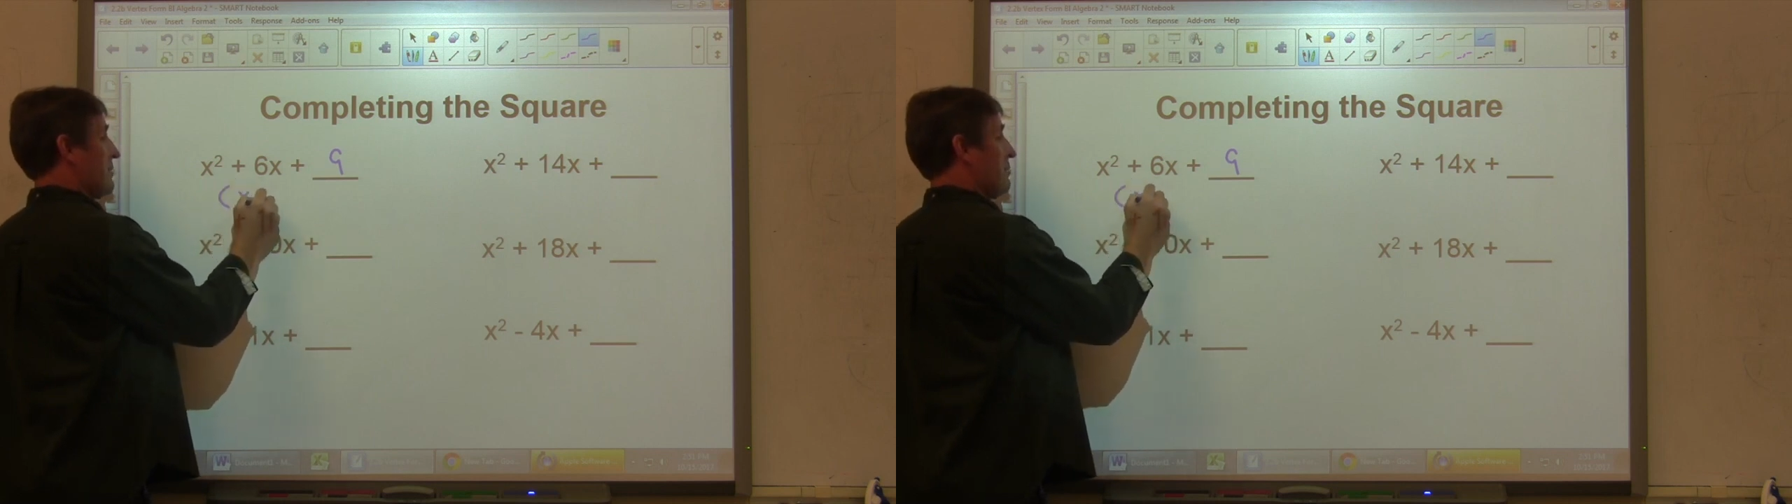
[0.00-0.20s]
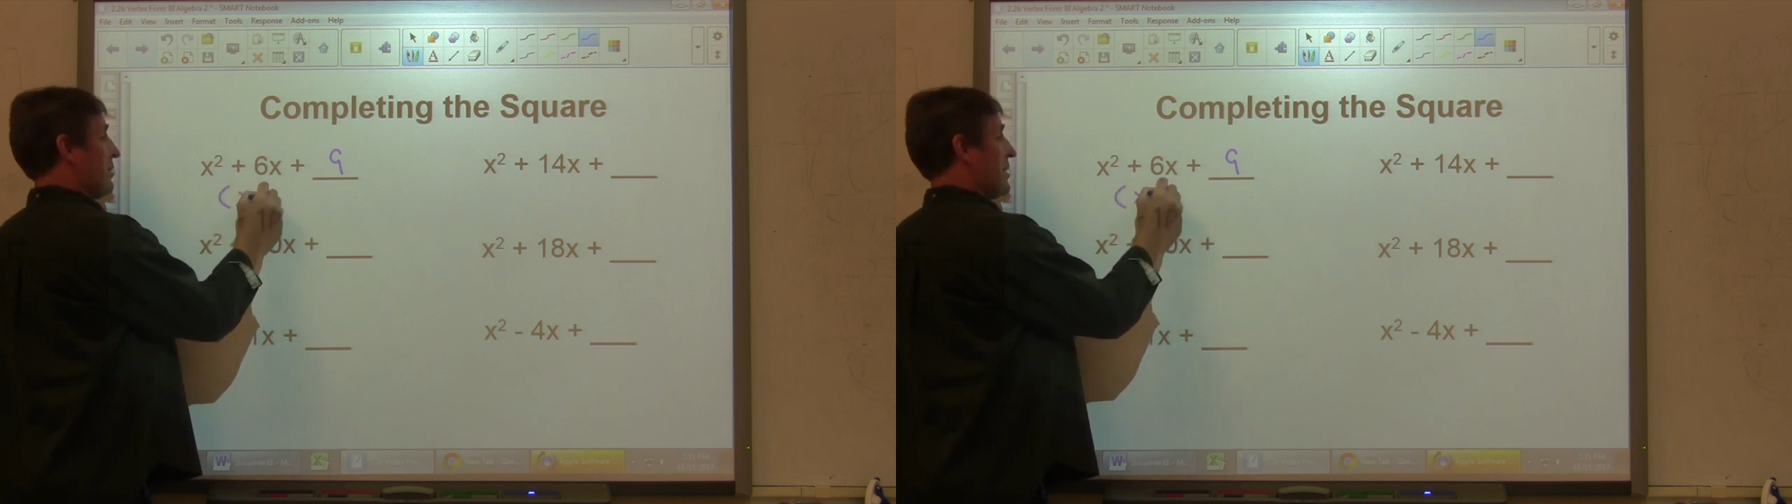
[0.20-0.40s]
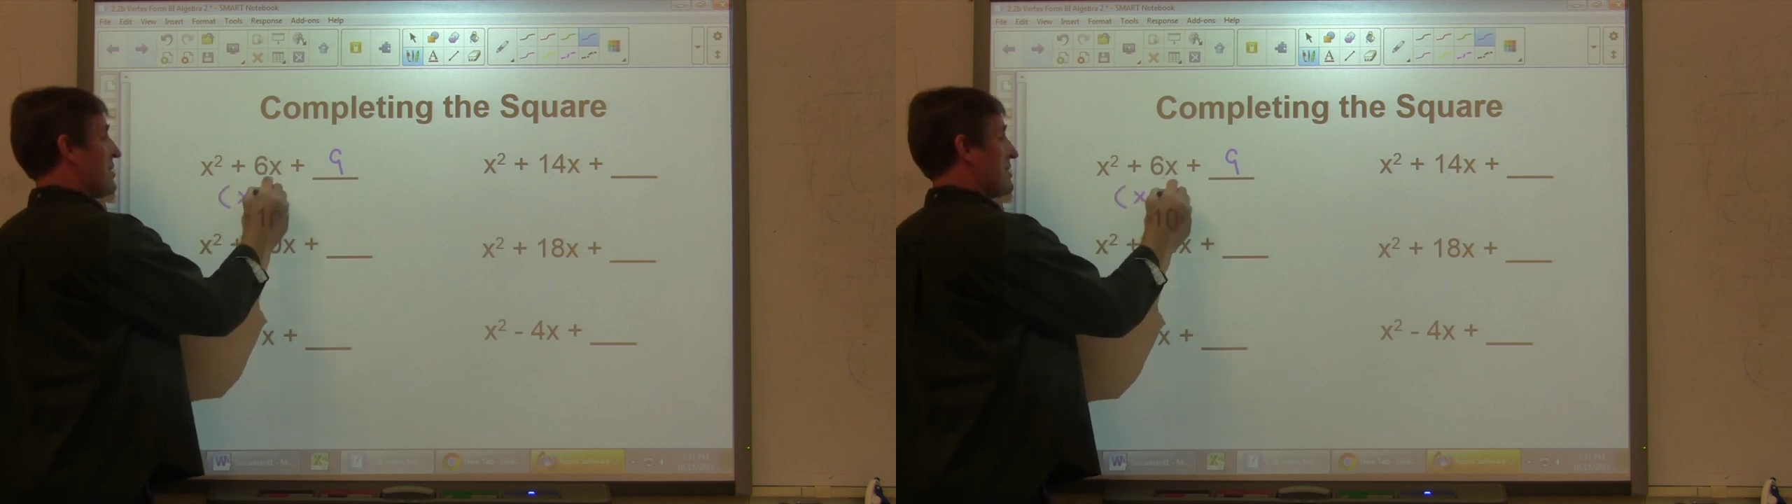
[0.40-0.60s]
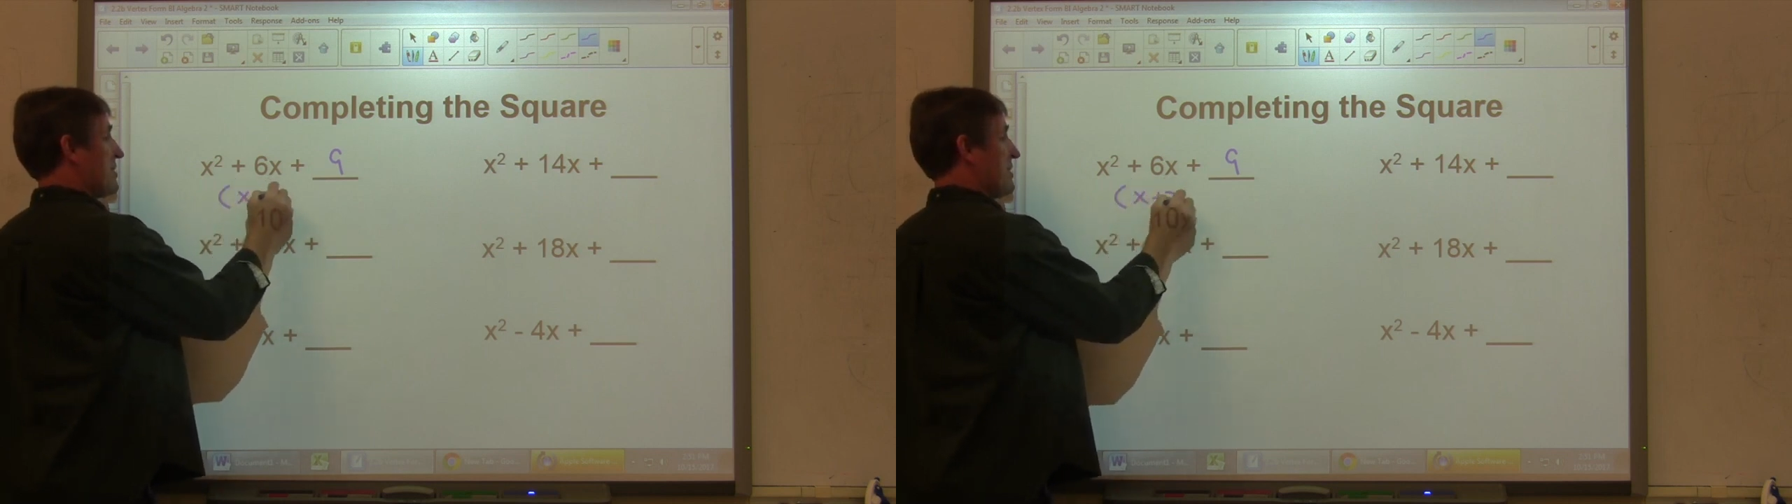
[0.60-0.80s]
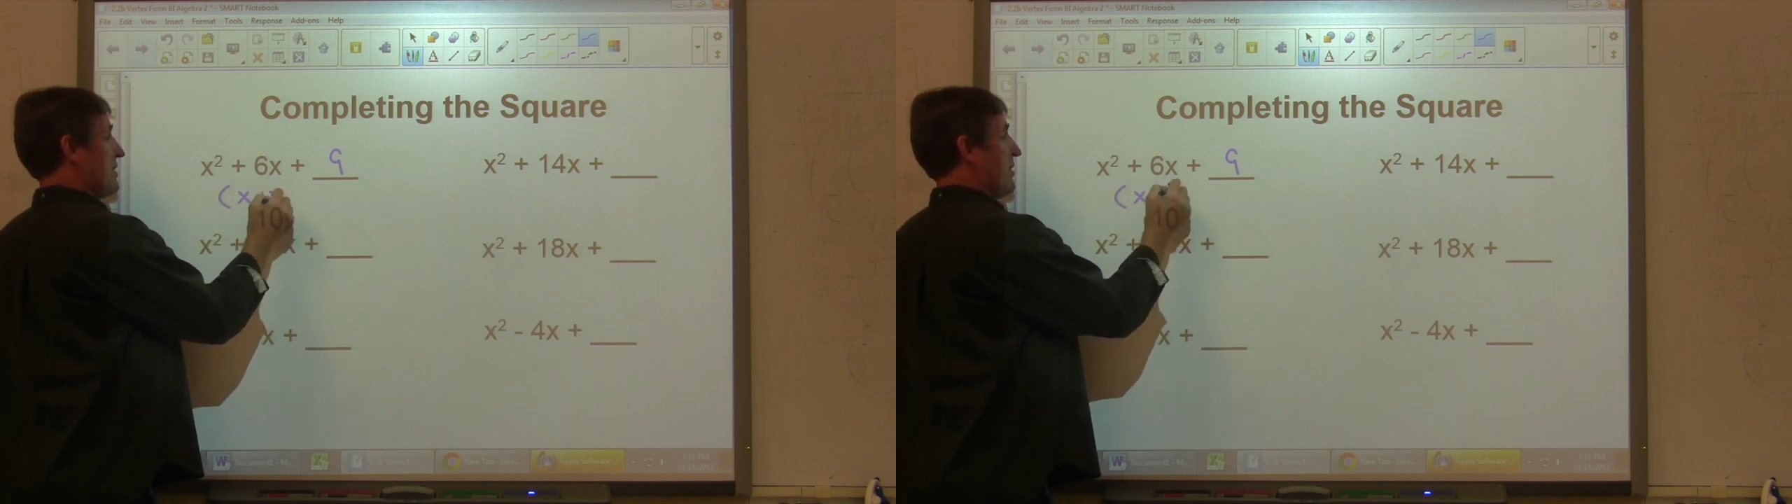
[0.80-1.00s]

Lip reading: plus